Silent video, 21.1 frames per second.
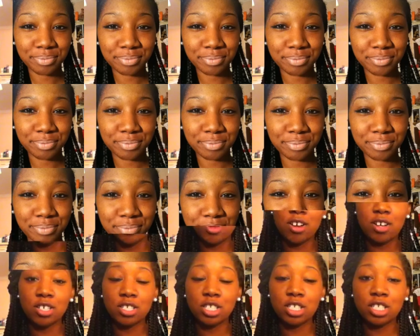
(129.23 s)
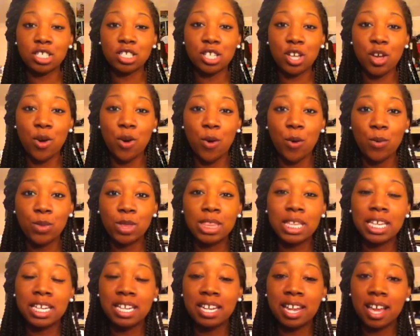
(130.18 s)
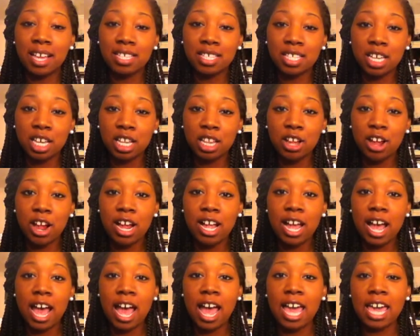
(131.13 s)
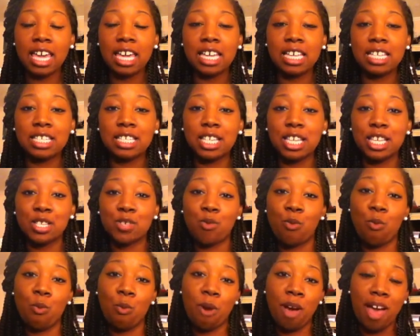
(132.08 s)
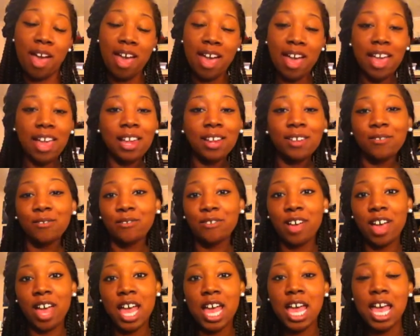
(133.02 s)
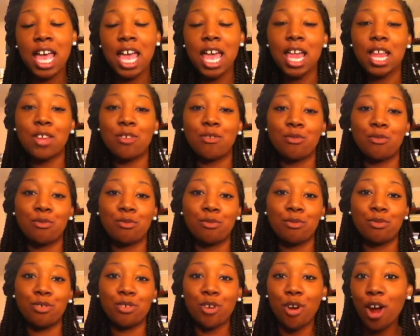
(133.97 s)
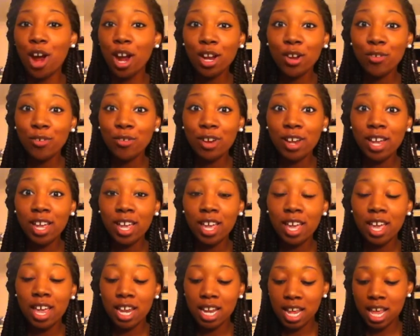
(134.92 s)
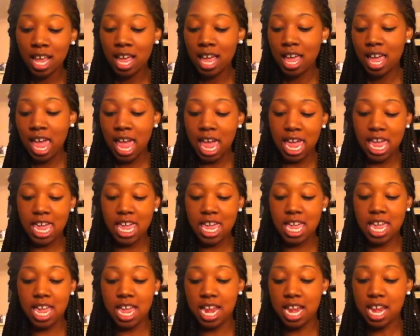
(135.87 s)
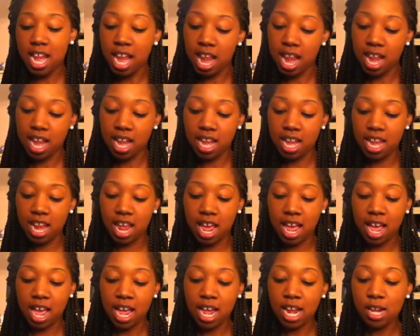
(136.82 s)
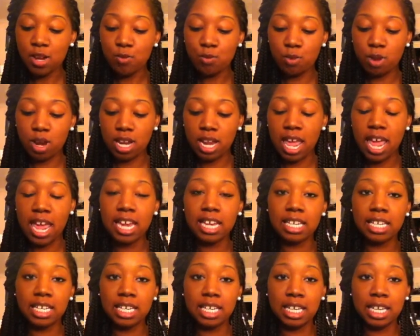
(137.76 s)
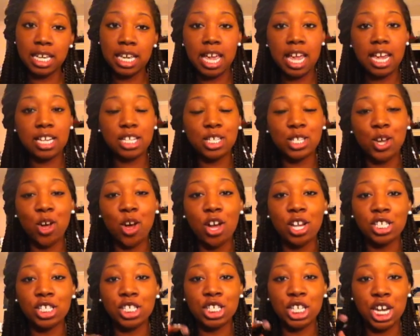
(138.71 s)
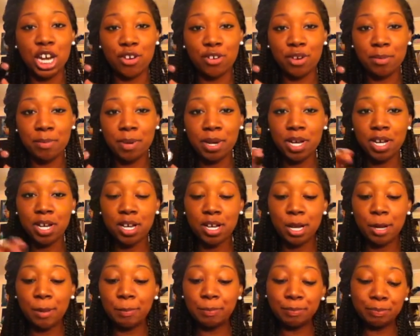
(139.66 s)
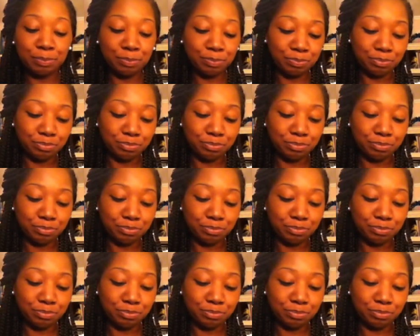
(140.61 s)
Okay, dolls. So, the next color I got is this Wine Fine Dark Red in 918D, and it's called Cherry Bomb.